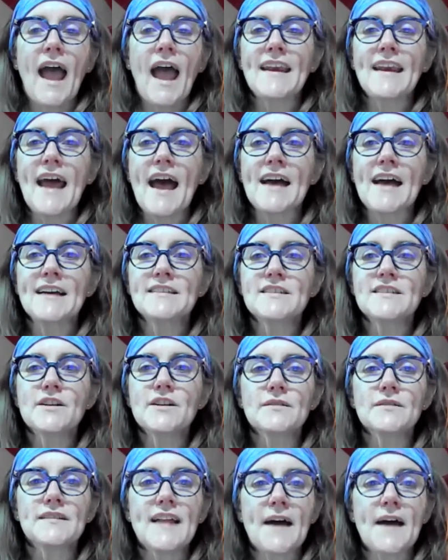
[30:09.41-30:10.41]
And as
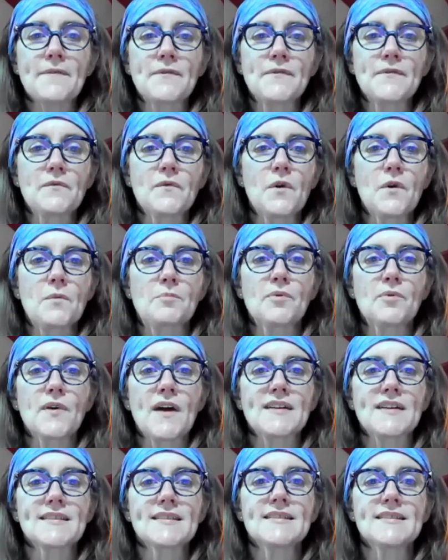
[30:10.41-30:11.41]
your left foot
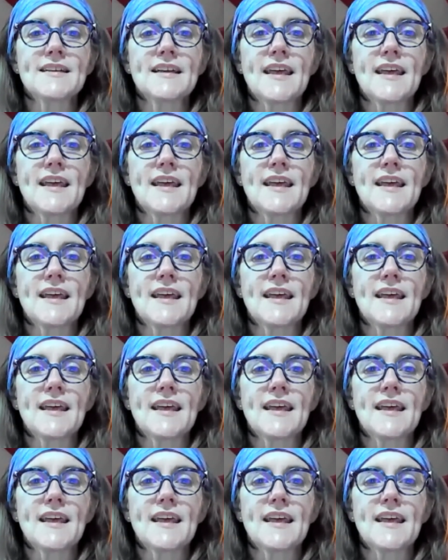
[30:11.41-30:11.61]
presses